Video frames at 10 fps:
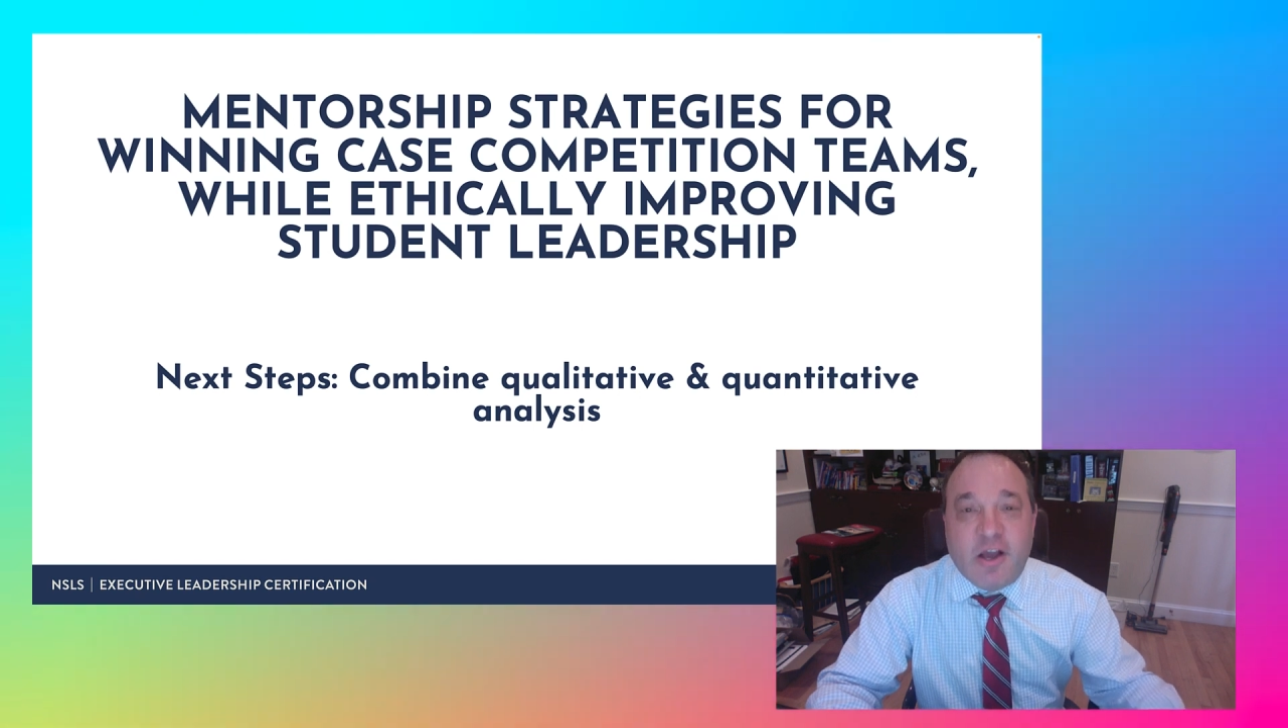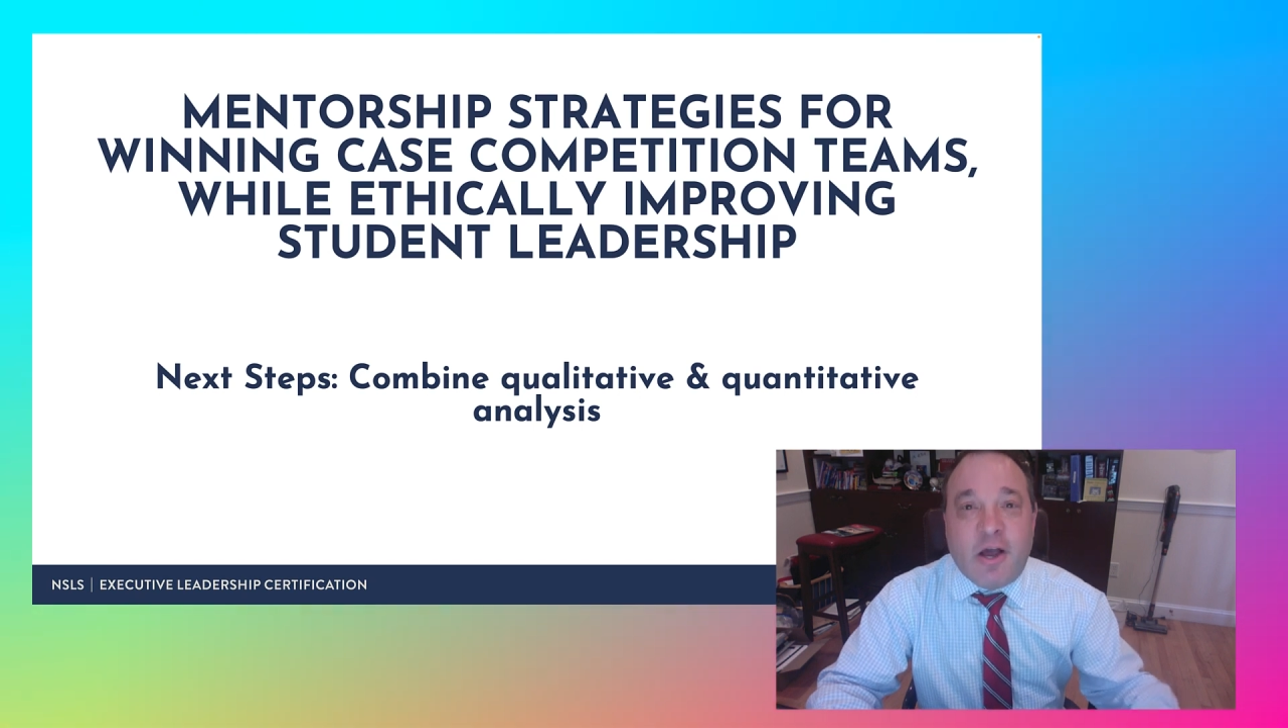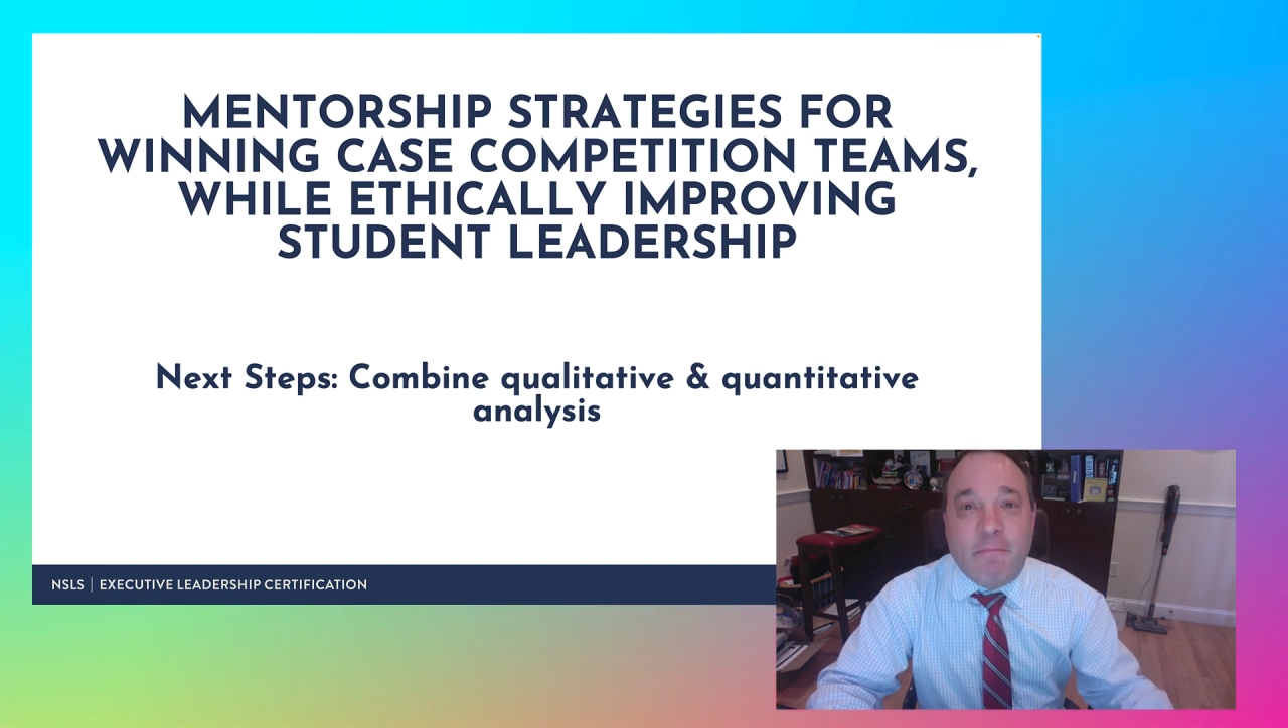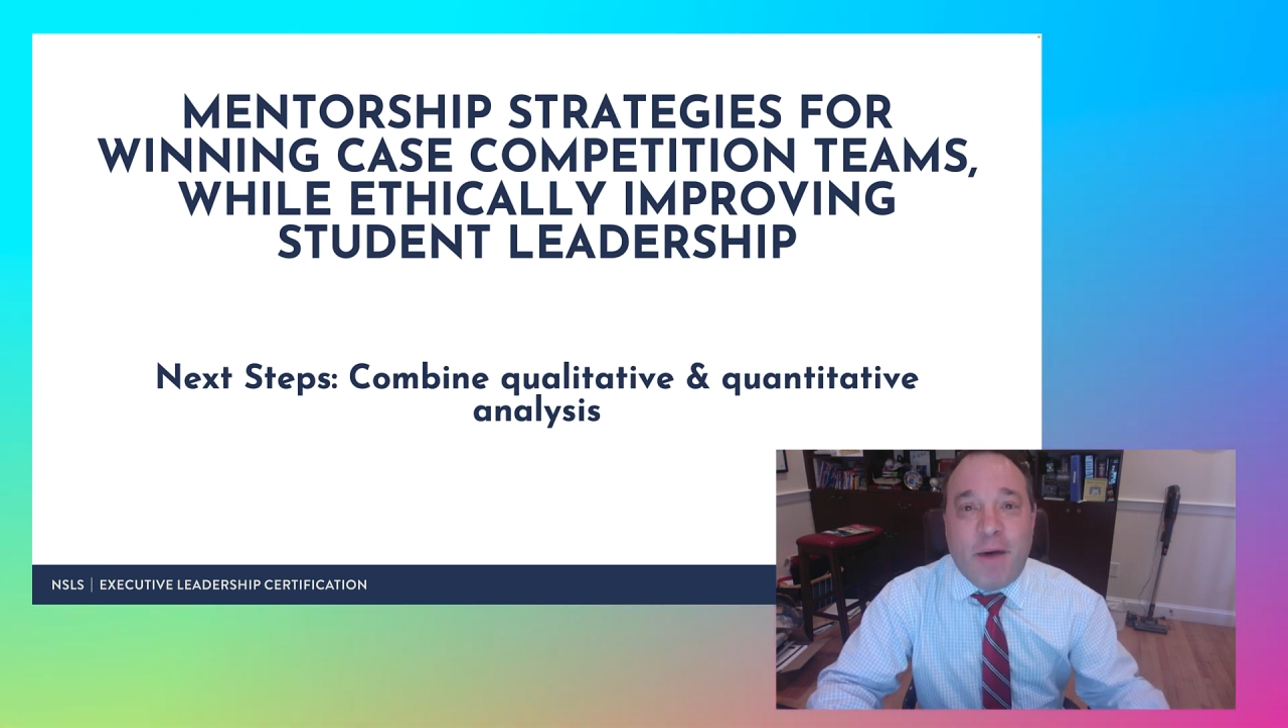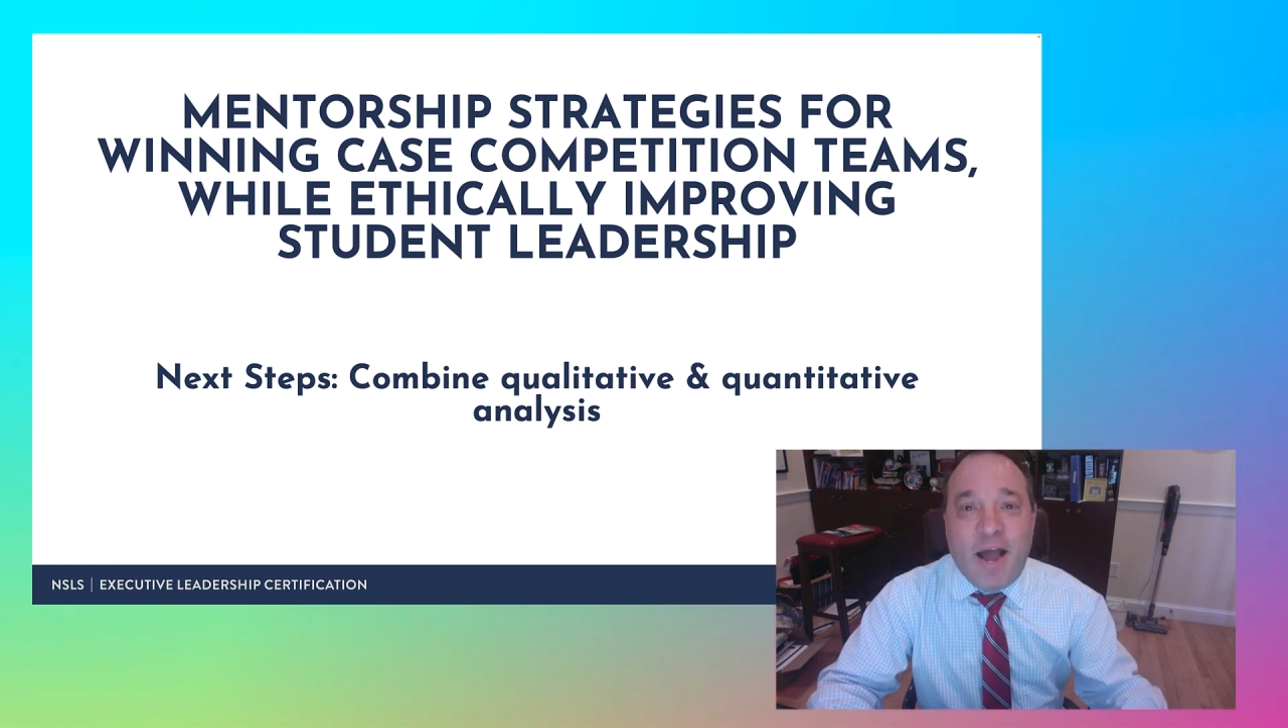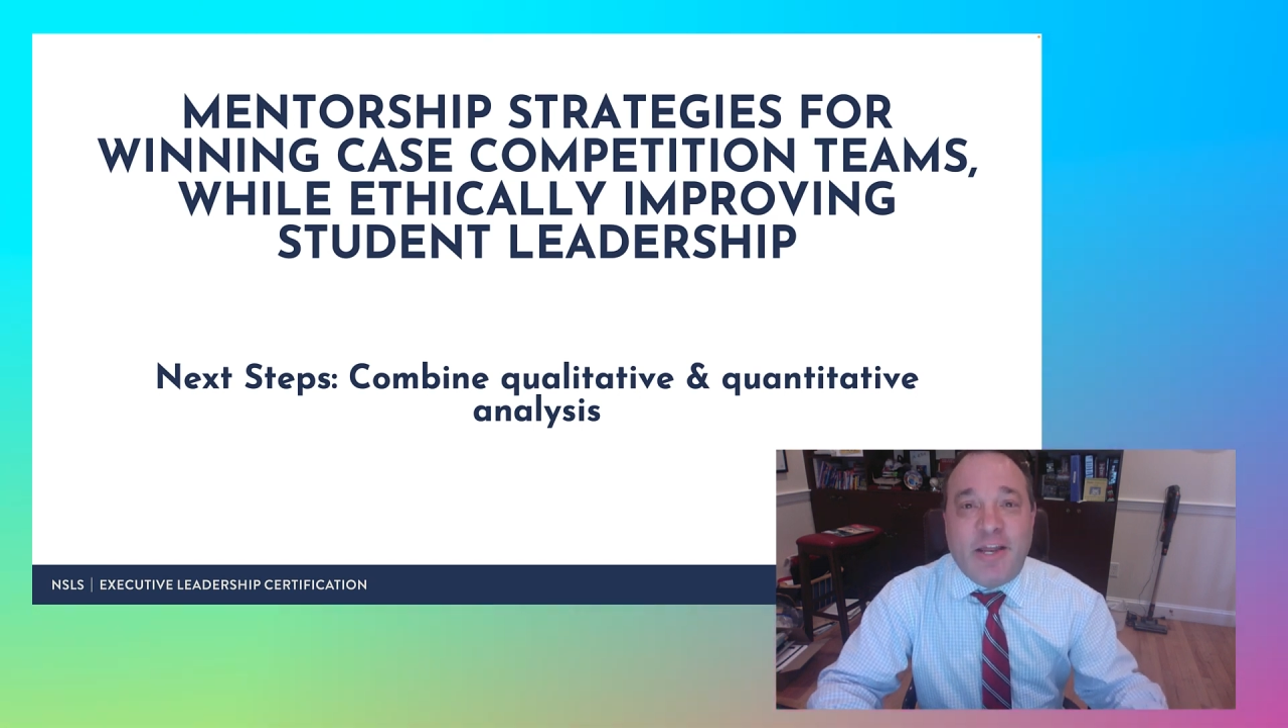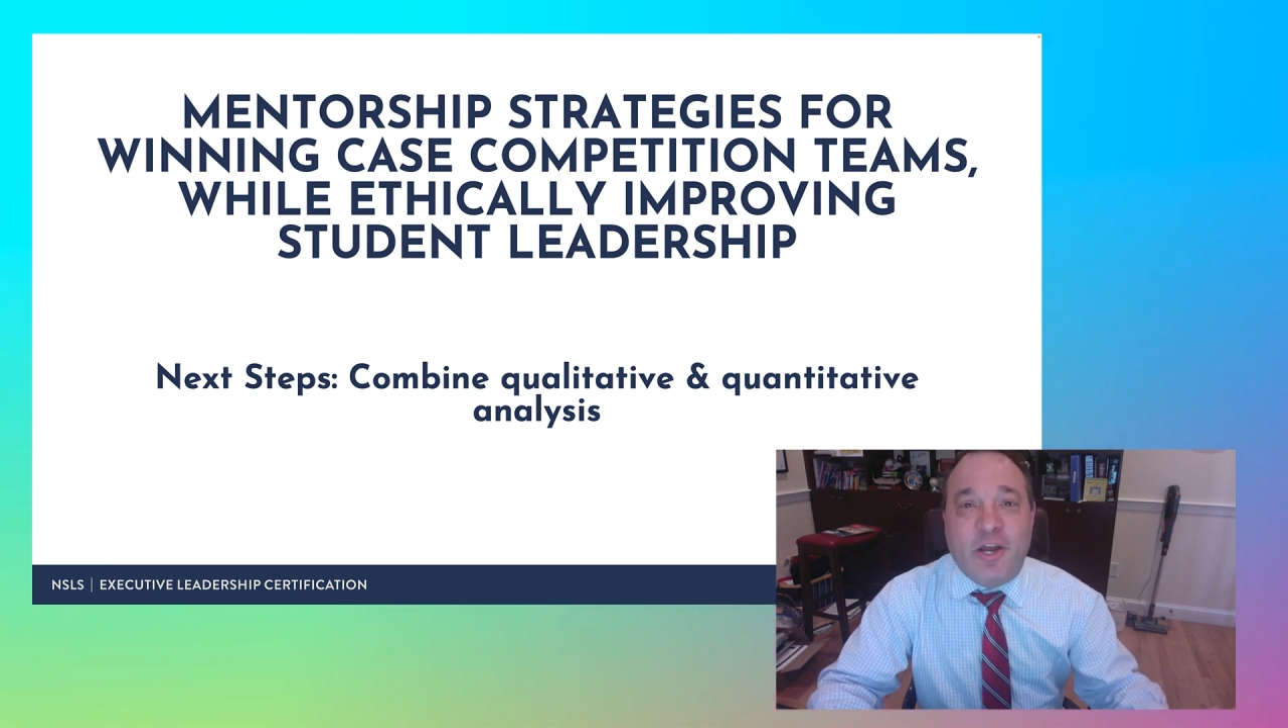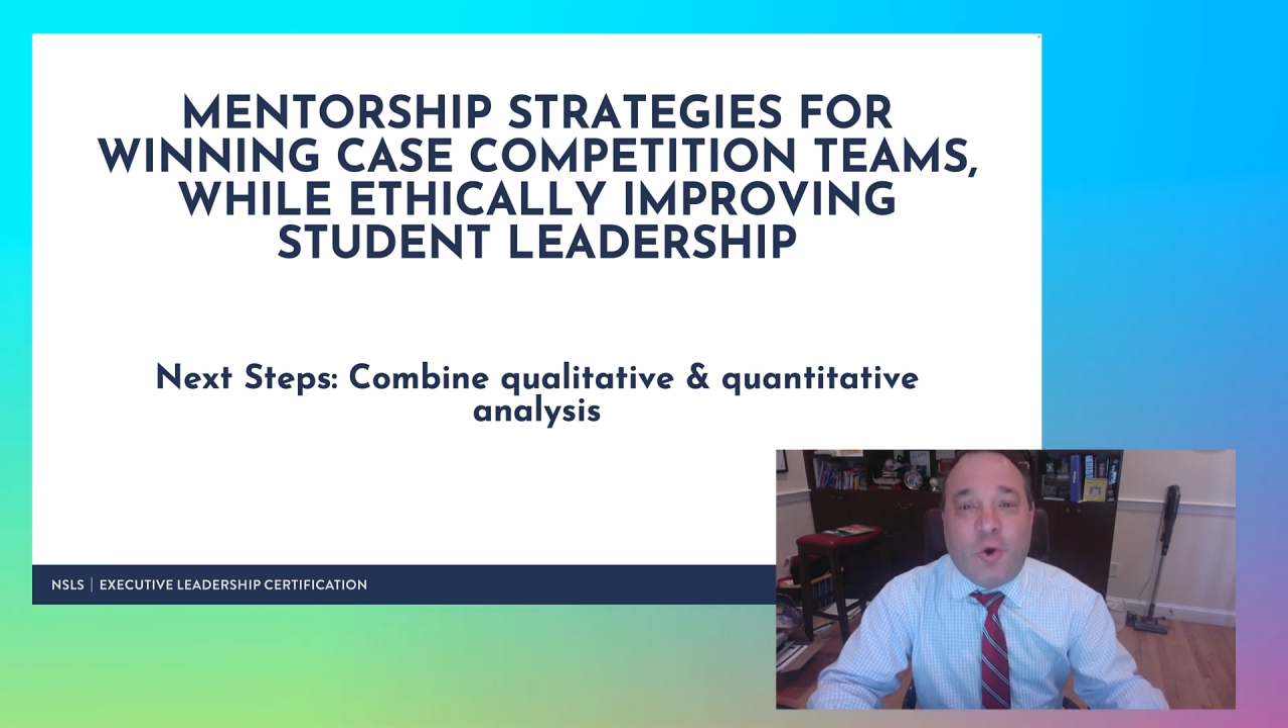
combining